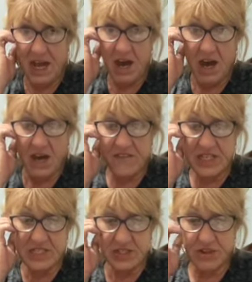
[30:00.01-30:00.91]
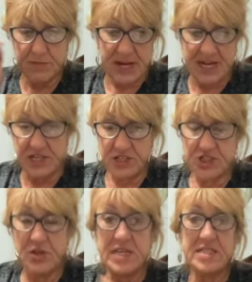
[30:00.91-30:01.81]
Obviously, you're making a
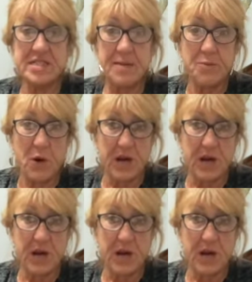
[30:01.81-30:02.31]
choice somewhere